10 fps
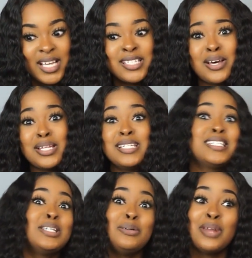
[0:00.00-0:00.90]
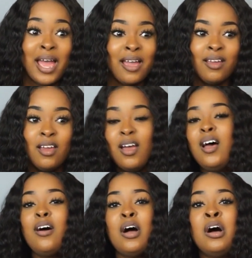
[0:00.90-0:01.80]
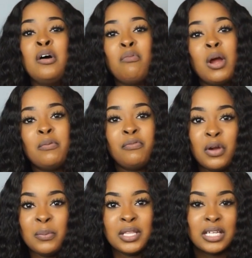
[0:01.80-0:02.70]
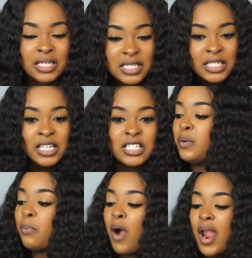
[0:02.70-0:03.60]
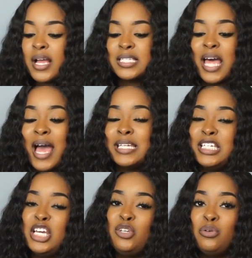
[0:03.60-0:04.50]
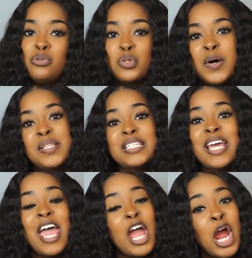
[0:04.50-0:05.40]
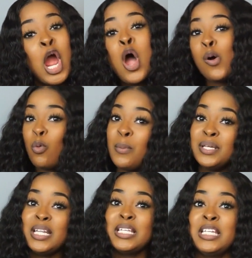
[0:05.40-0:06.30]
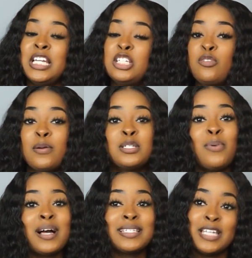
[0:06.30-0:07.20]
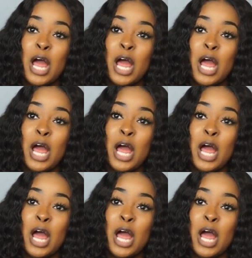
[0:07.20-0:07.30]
So this is a new day when I'm filming this. The products that I did use on this hair will be linked in the description box